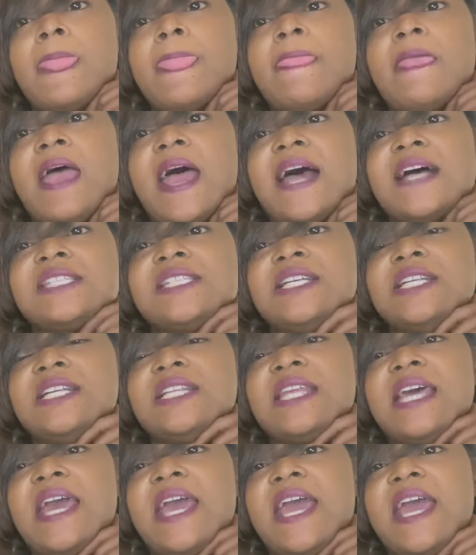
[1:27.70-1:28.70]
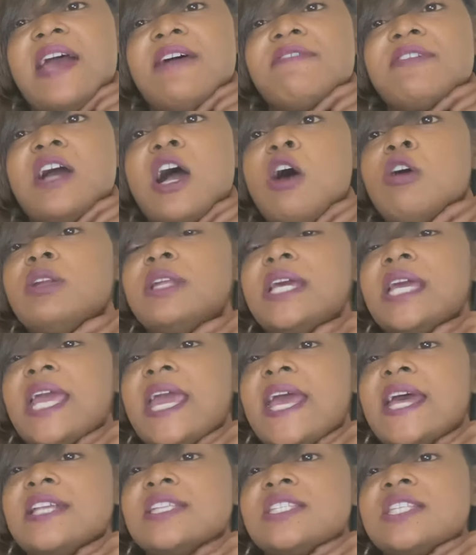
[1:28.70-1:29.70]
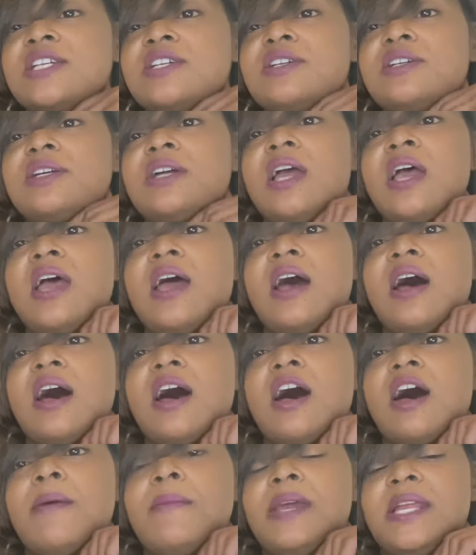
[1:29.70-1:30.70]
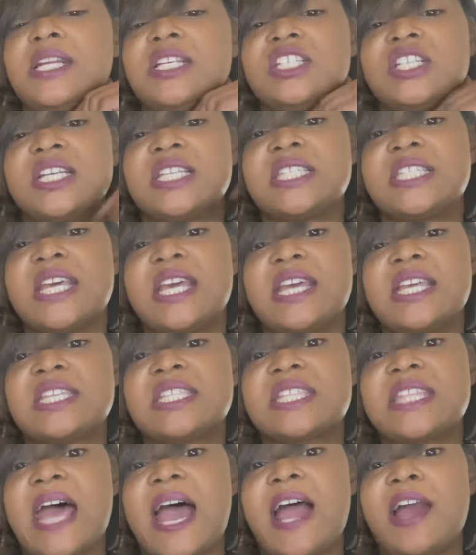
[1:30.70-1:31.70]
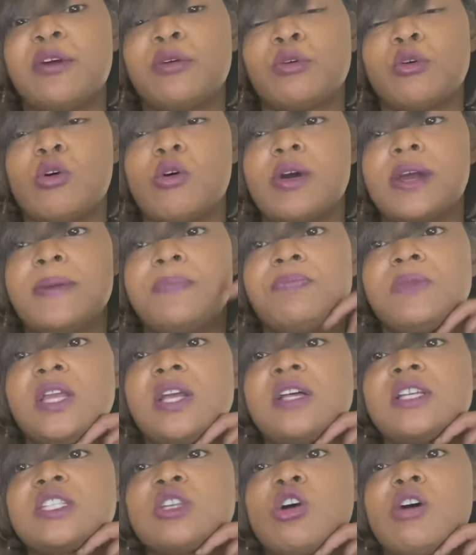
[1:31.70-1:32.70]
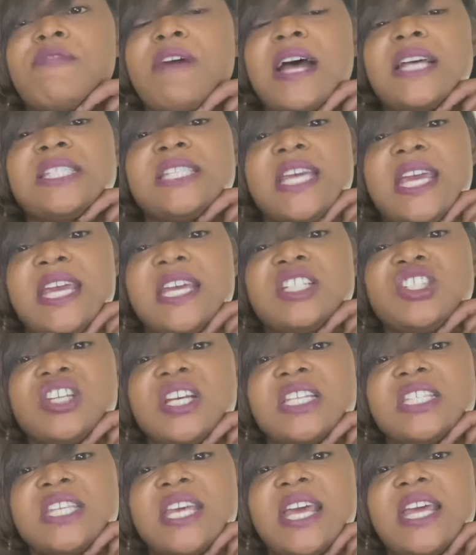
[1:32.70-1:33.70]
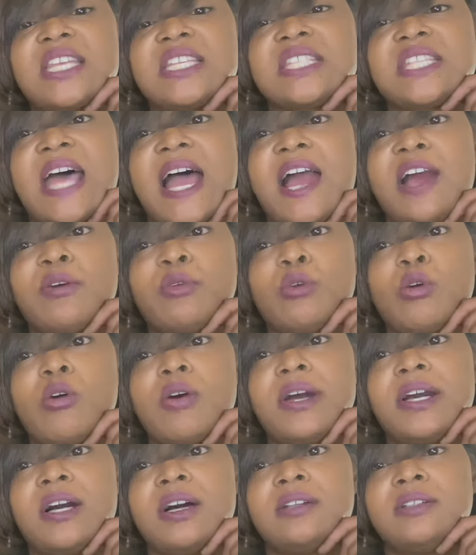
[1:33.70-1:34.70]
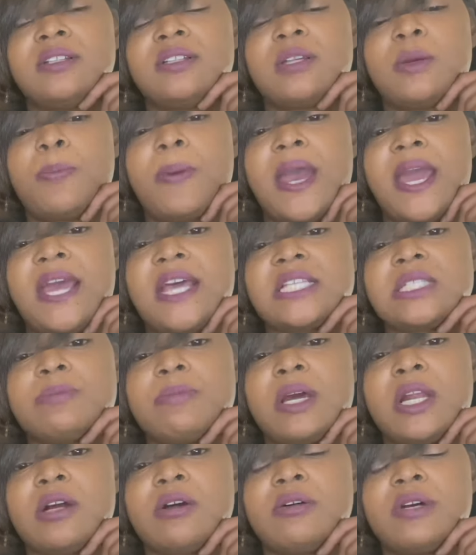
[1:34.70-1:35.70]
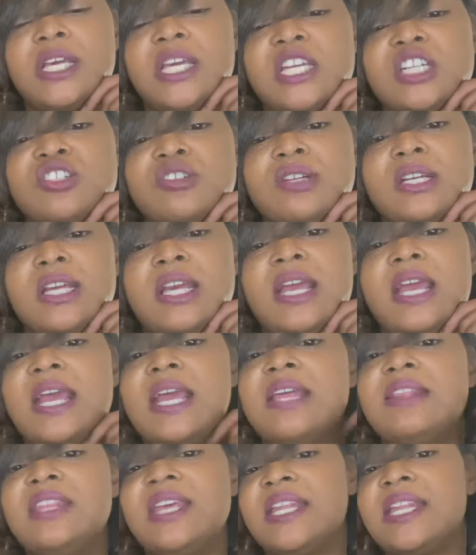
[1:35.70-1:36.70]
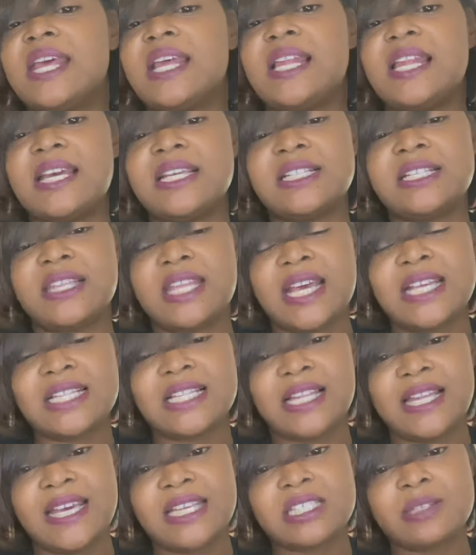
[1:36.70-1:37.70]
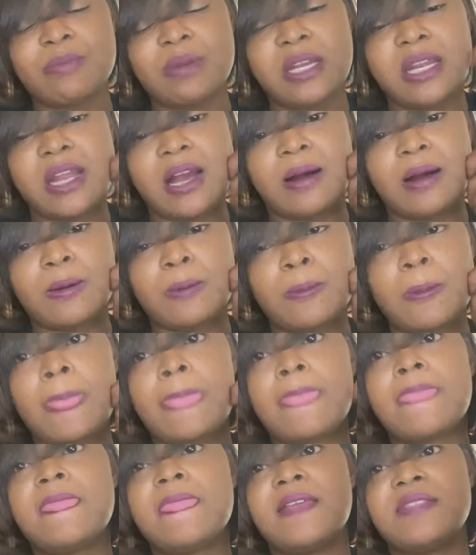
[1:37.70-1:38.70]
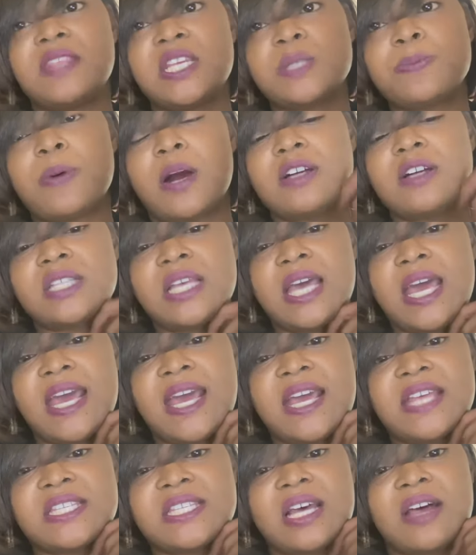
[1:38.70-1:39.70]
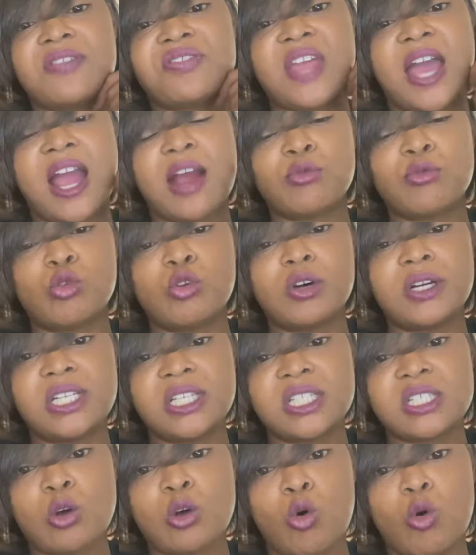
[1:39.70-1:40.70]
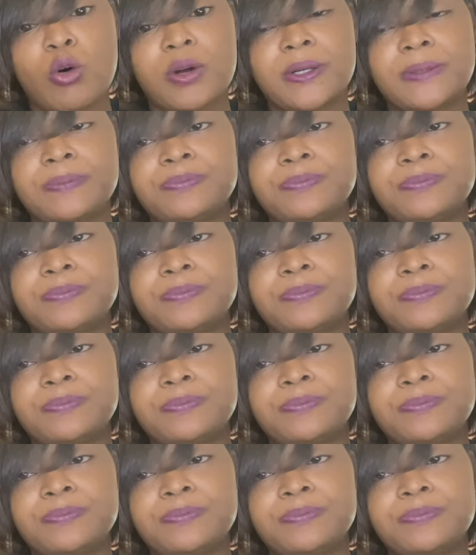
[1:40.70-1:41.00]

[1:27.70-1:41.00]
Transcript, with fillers: I see that they have colon cancer, and it just says thyroid. So if I see it just says thyroid under the past medical history, then that lets me know that this person has a thyroid disorder.